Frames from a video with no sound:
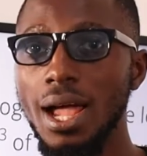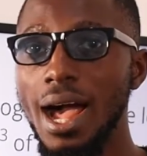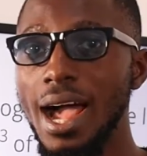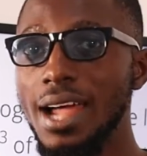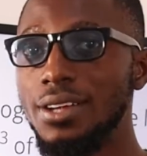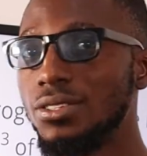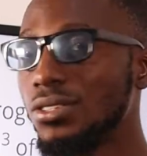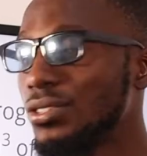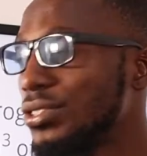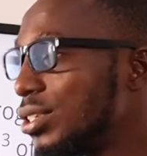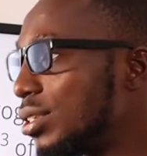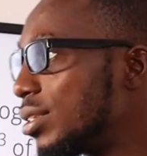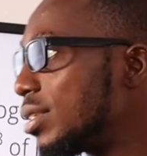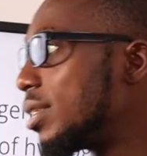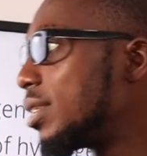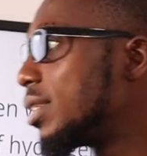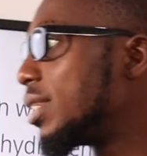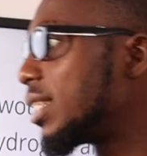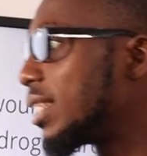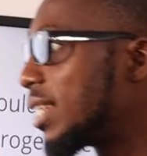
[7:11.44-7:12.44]

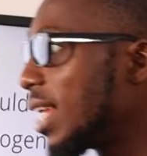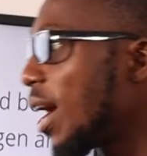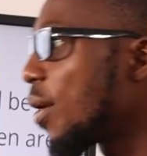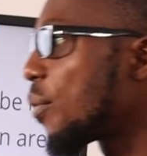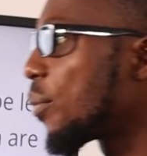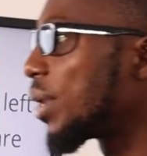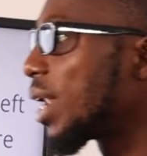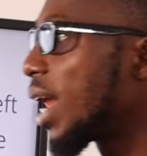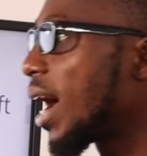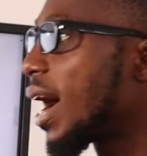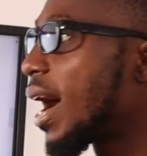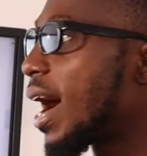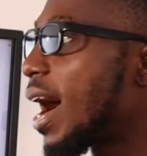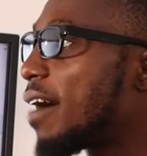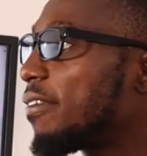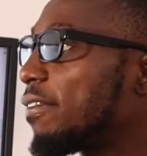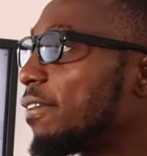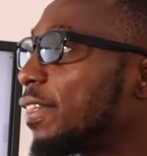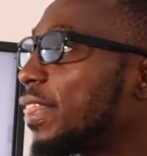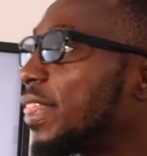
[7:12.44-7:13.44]
hydrogen. There we
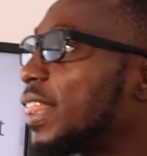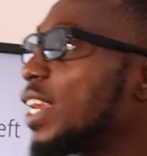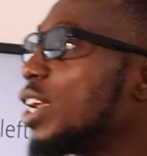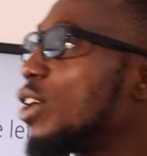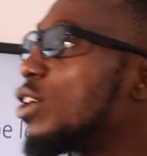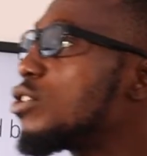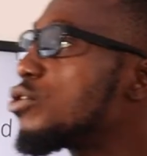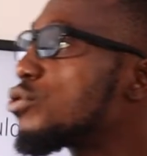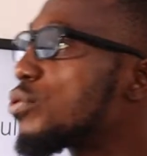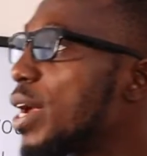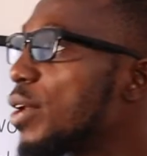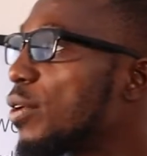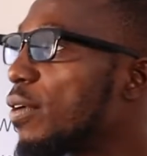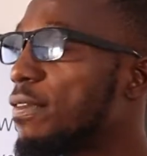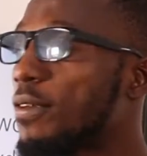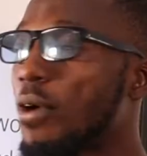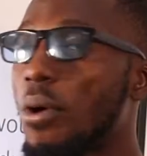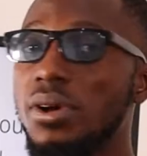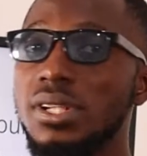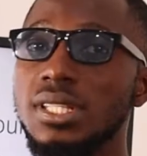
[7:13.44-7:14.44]
now have 300
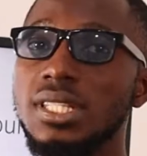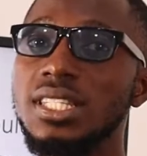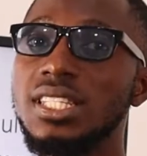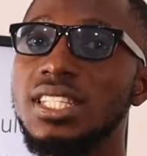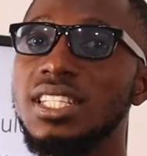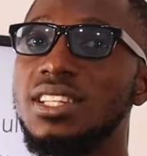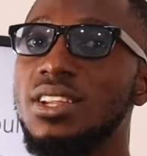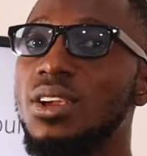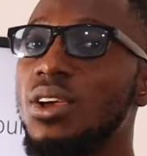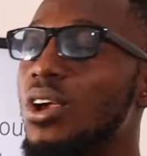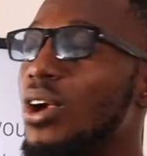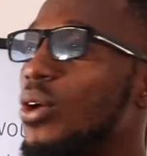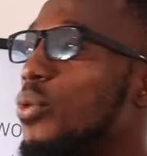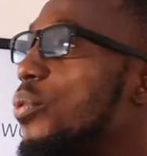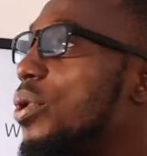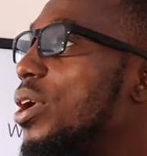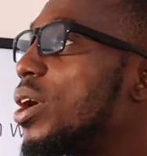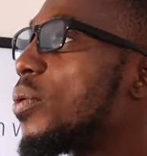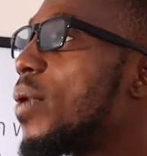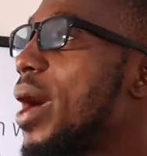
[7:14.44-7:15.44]
of oxygen
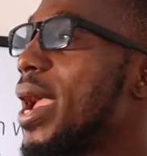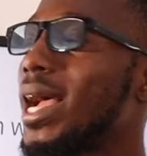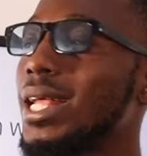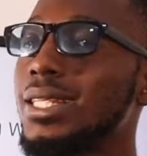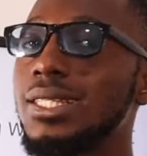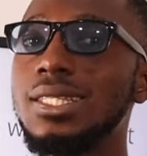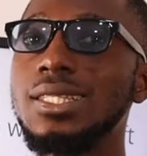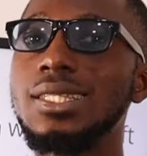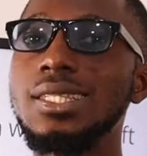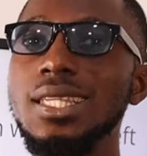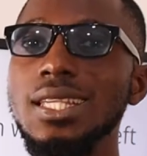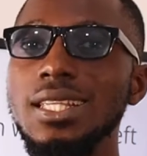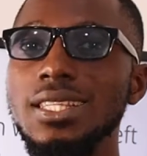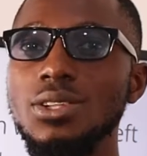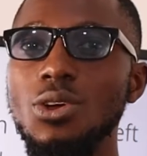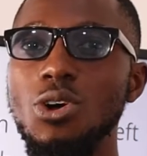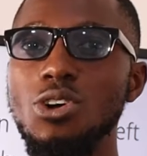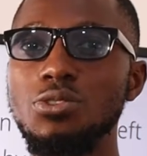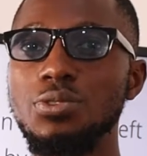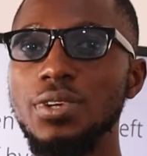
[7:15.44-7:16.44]
will require
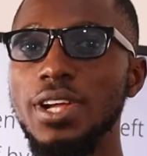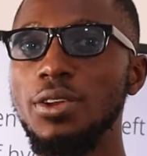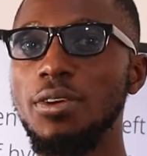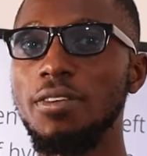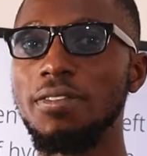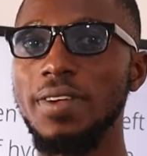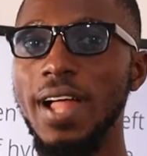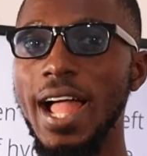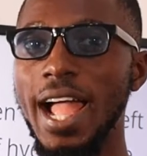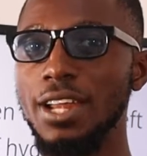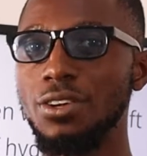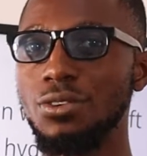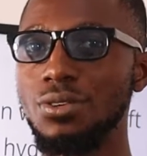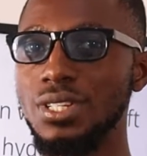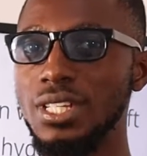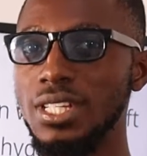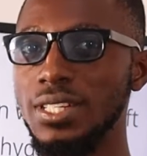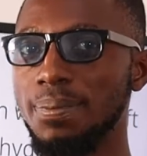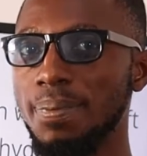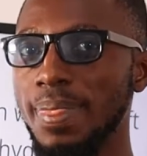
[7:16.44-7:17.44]
600 of
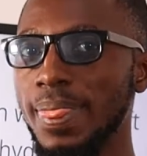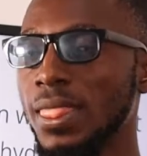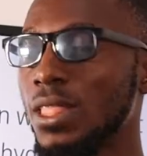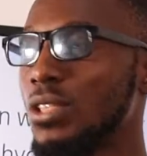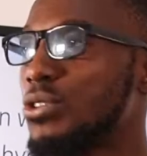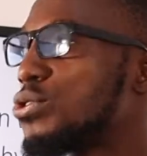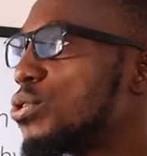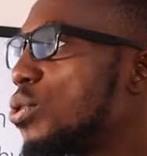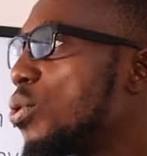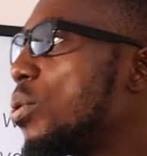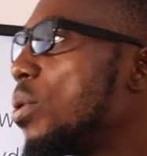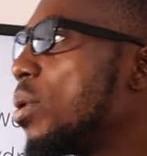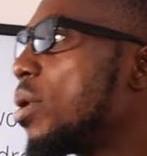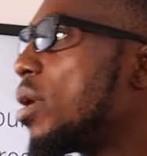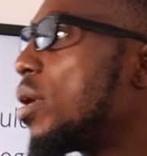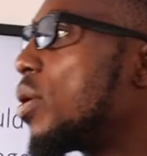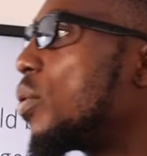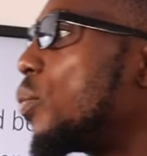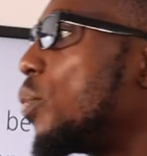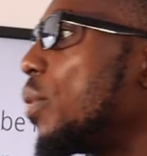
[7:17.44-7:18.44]
hydrogen.
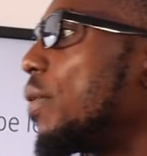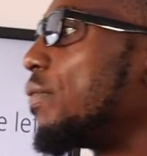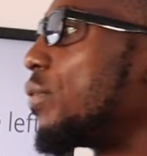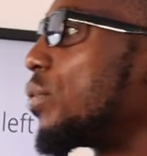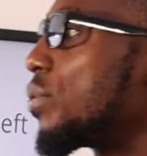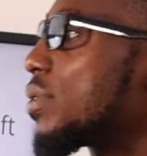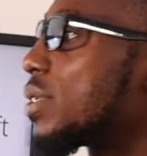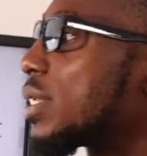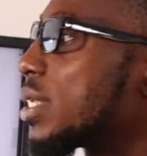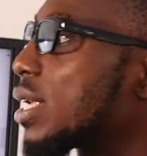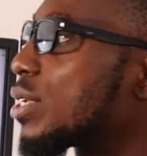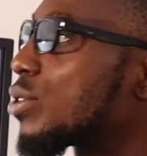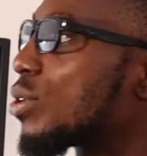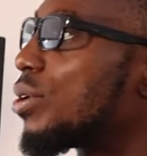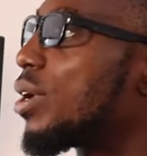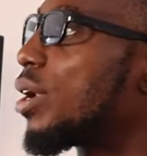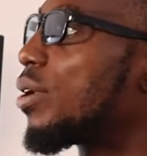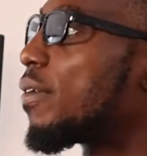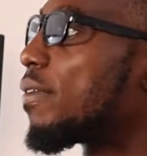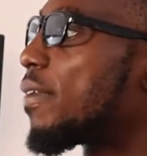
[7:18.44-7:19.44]
So we've used
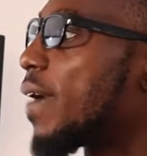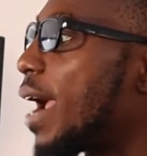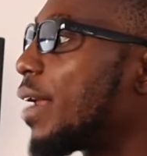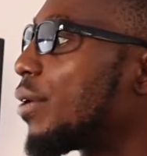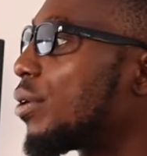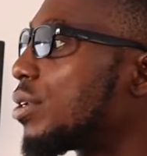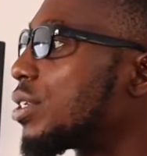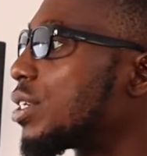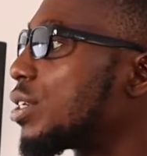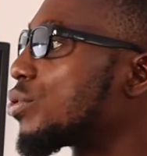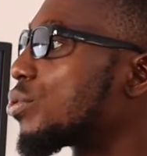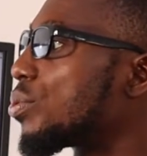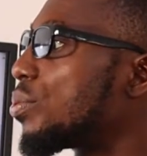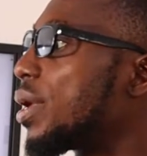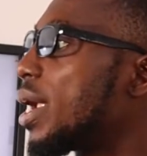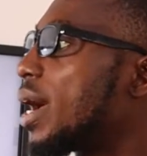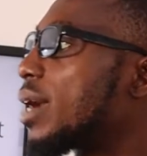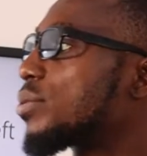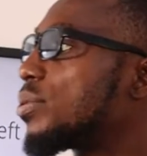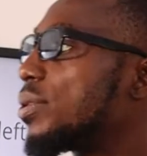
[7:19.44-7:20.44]
600 of hydrogen to
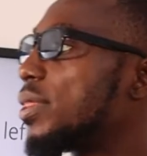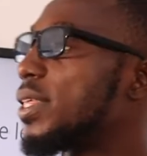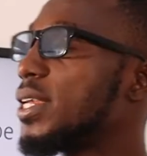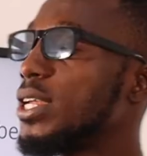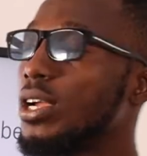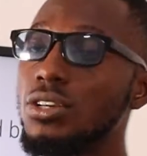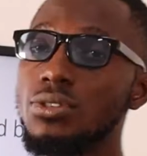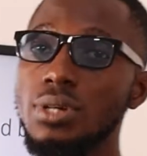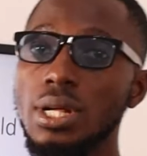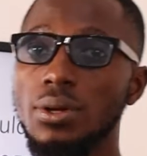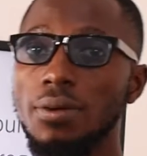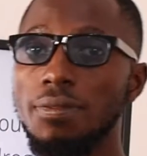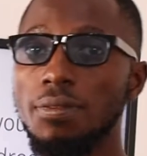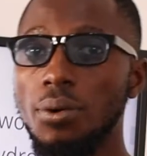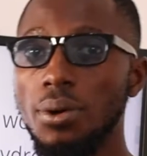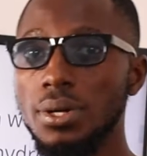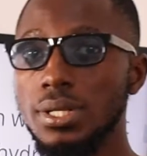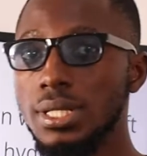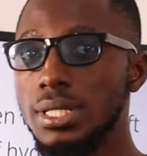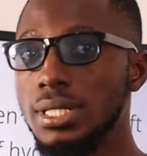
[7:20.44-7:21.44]
react with 300 of
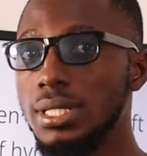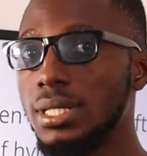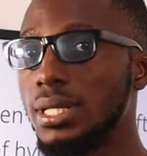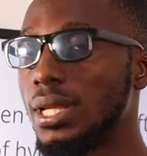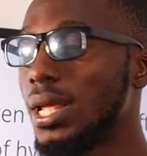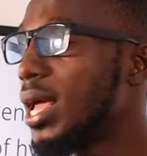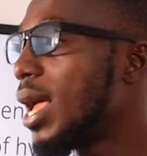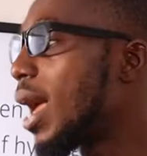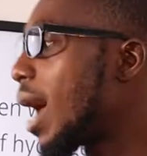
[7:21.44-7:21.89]
oxygen